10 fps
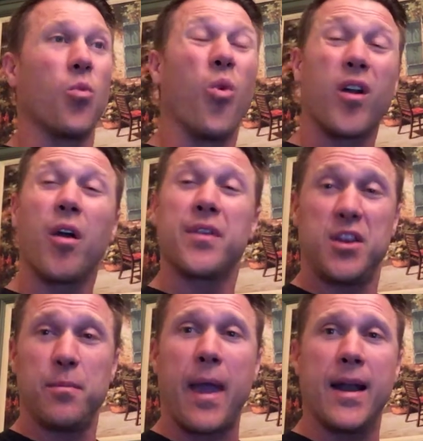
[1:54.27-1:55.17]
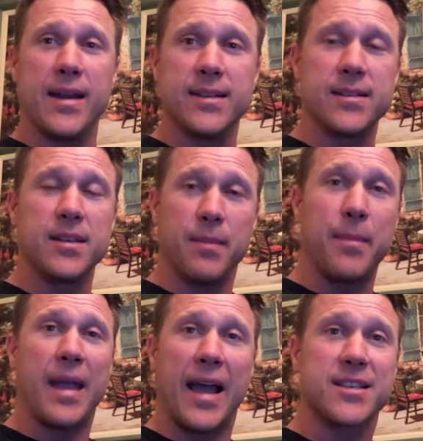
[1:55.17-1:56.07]
What are the humanities? You may
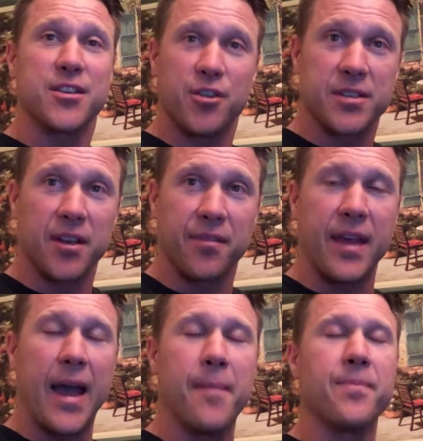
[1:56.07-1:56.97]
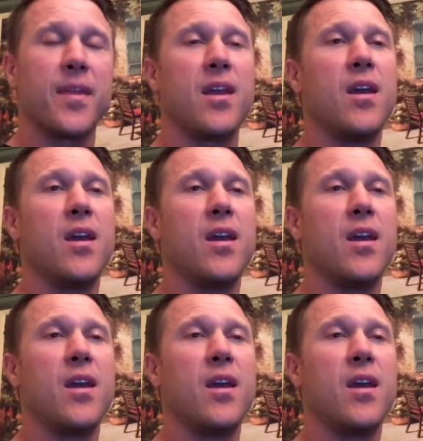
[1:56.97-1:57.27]
be asking yourself that.